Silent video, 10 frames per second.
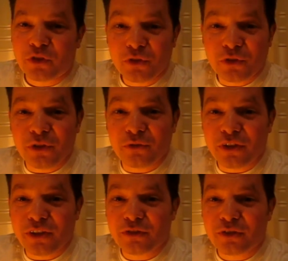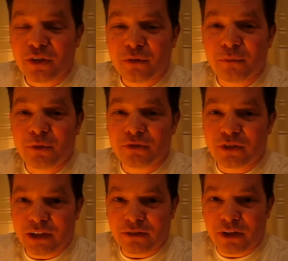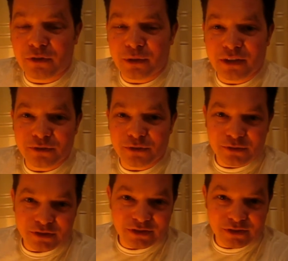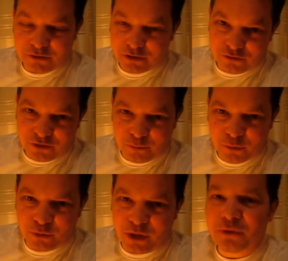Good news is, Montenegro is not a seventies strip mall.